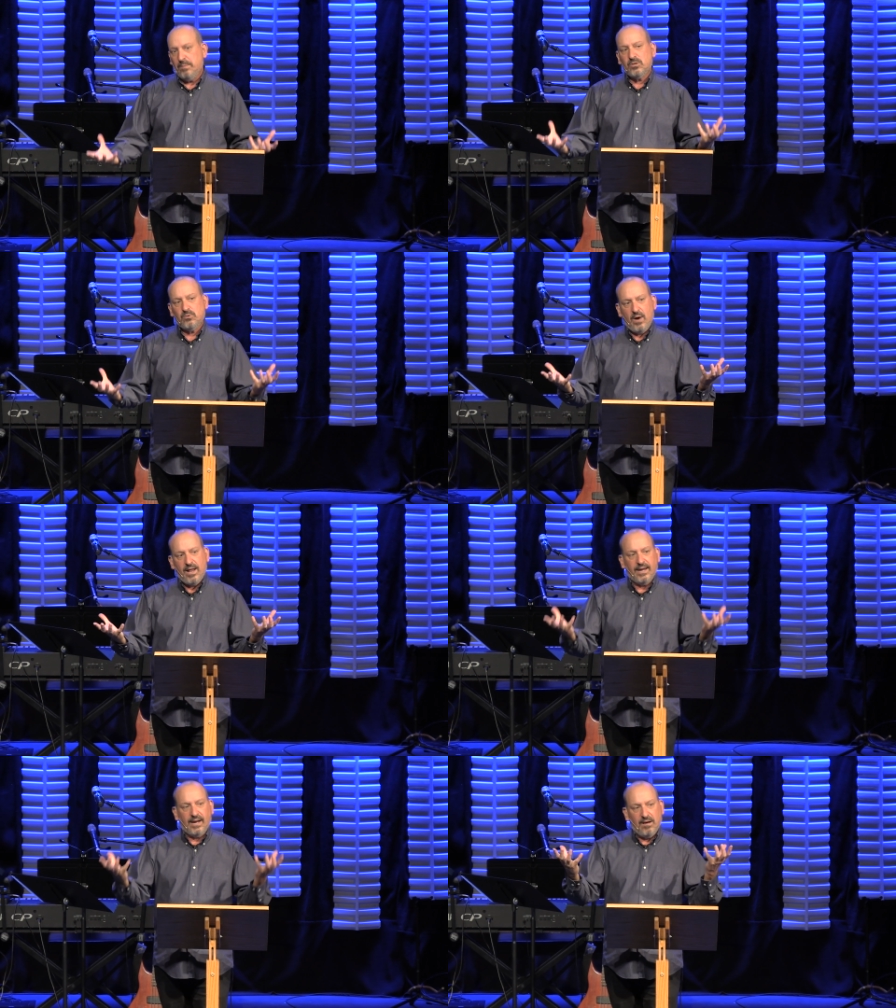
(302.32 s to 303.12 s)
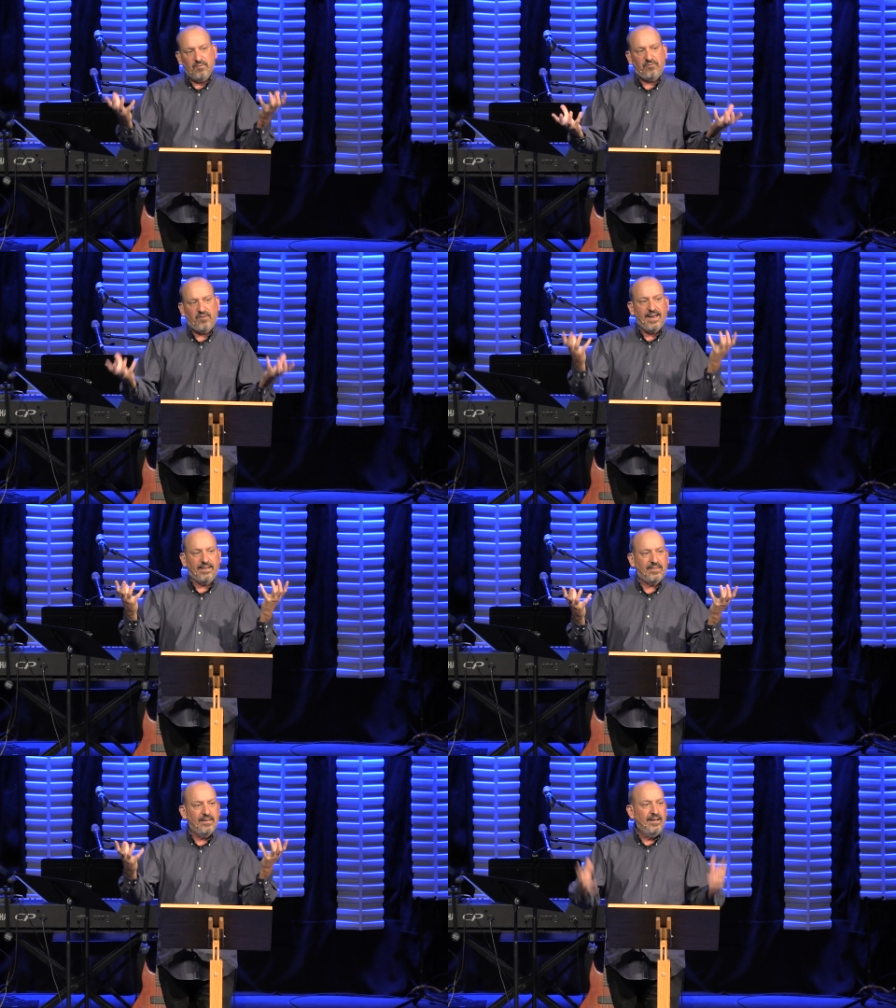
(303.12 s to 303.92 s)
upswelling of
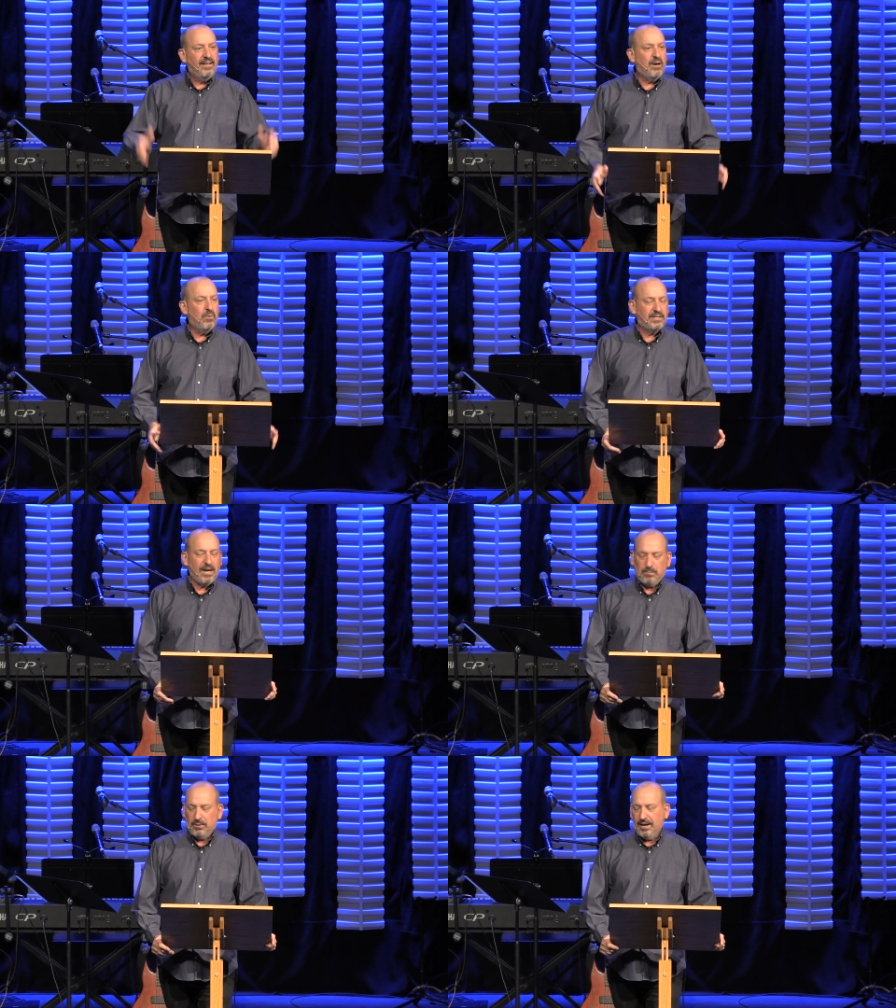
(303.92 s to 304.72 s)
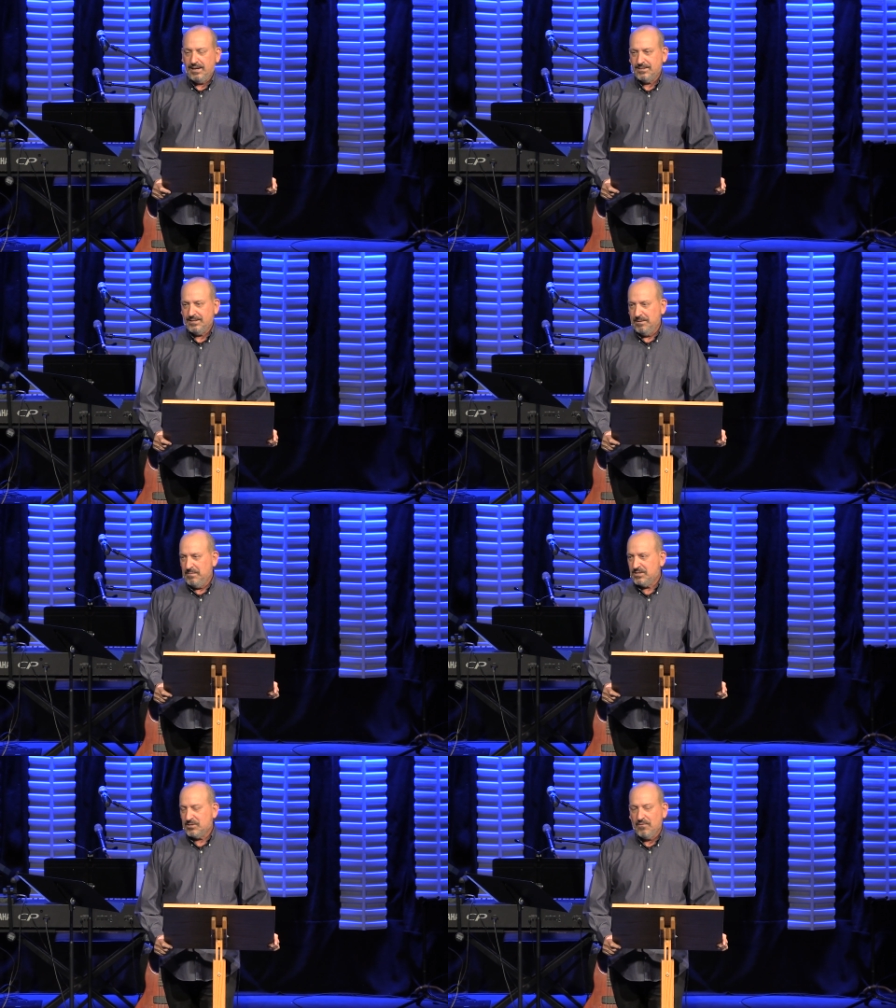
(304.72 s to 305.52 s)
faith that will take place in the
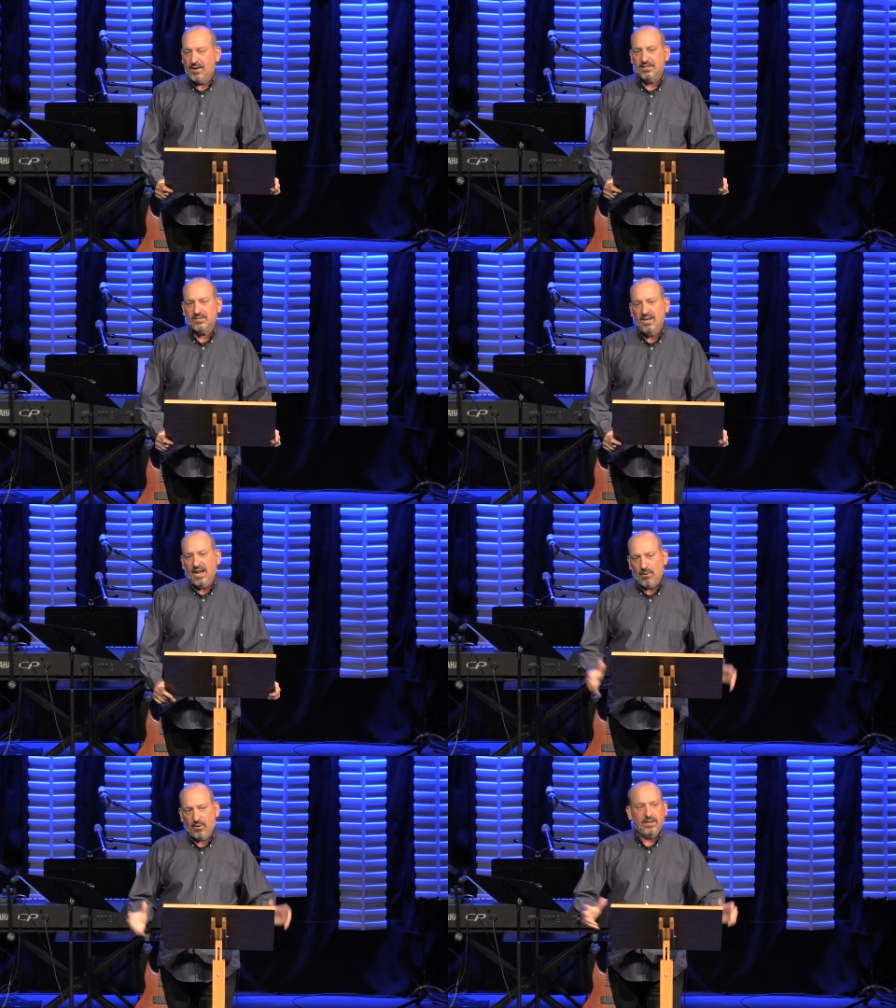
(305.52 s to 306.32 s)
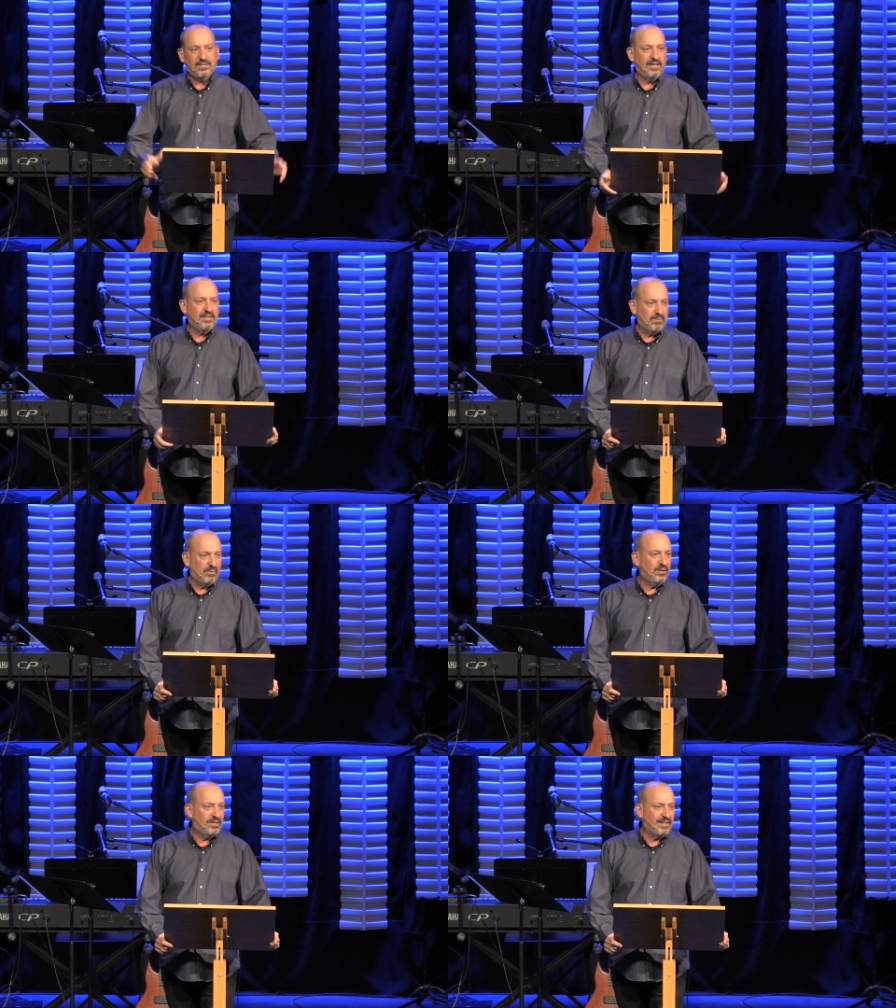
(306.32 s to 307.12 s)
midst of us, and we're going to see some
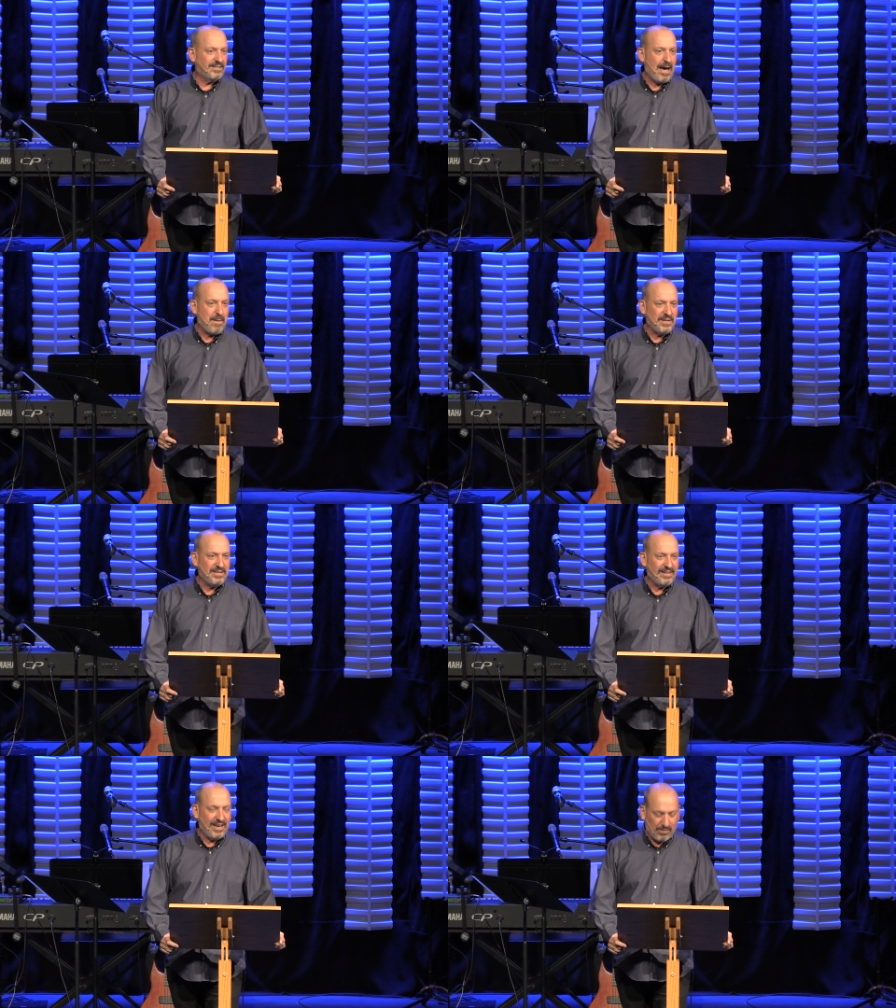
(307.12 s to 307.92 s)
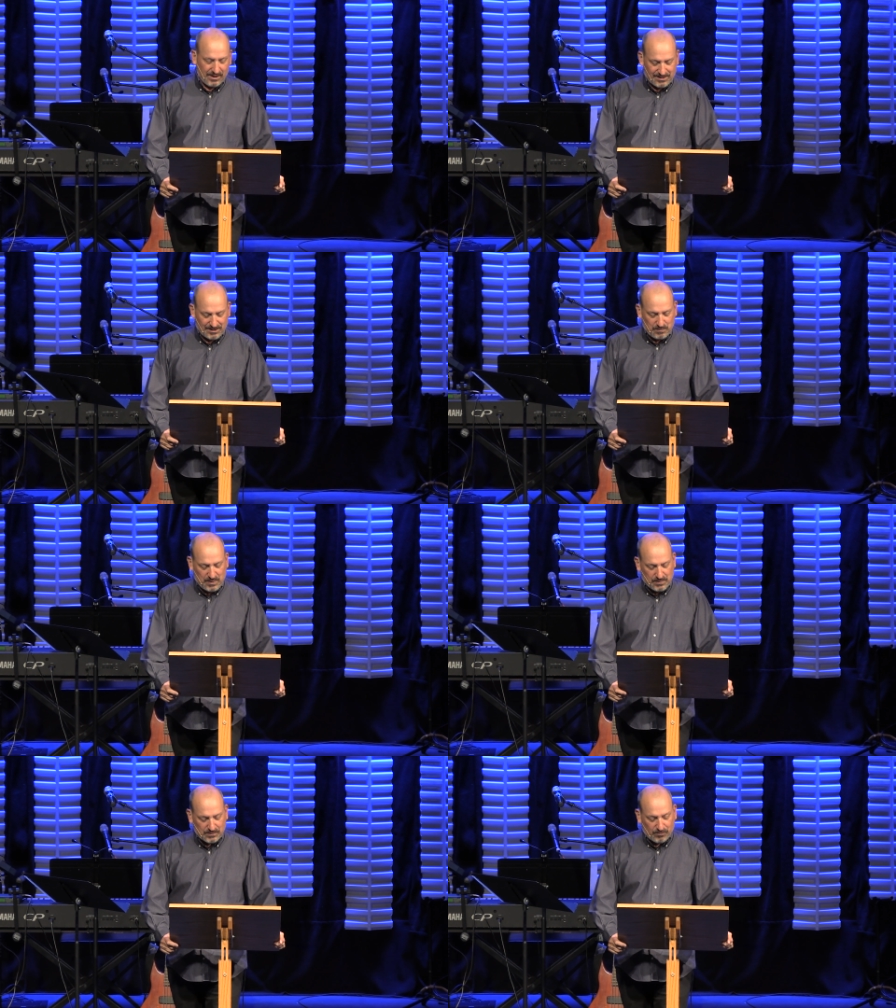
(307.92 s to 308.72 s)
good things happen today. We're going to see some
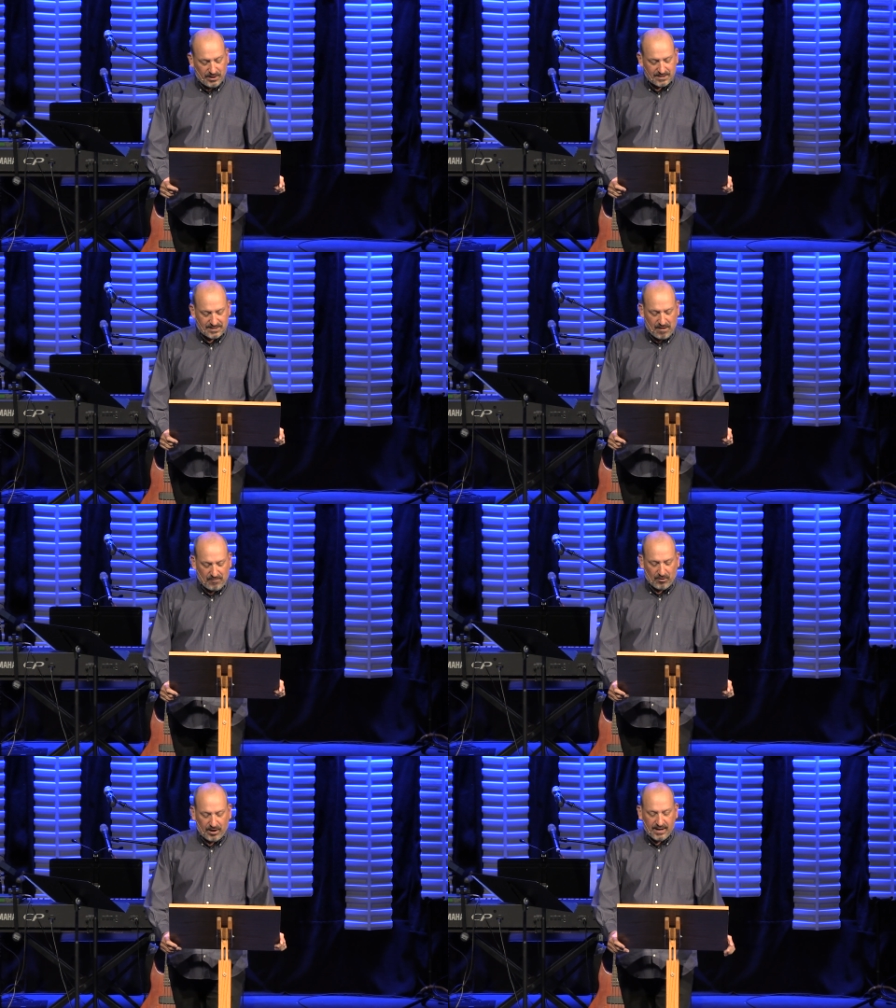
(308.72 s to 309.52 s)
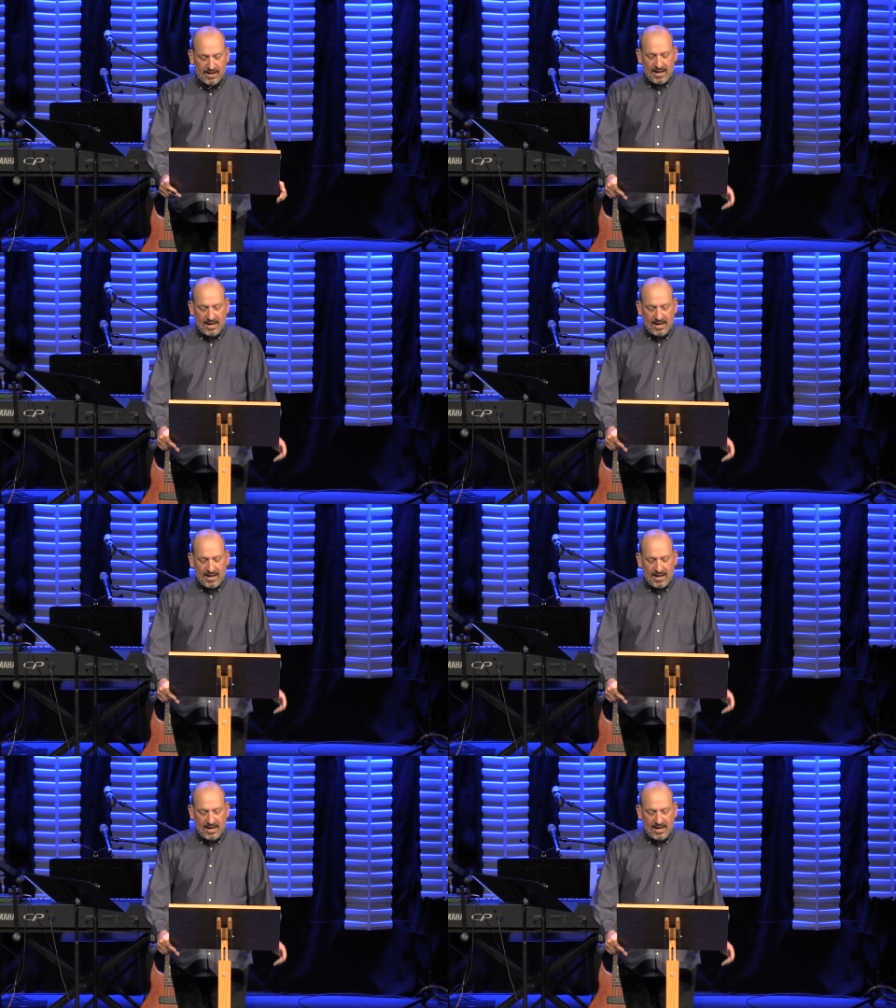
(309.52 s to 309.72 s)
people really set free.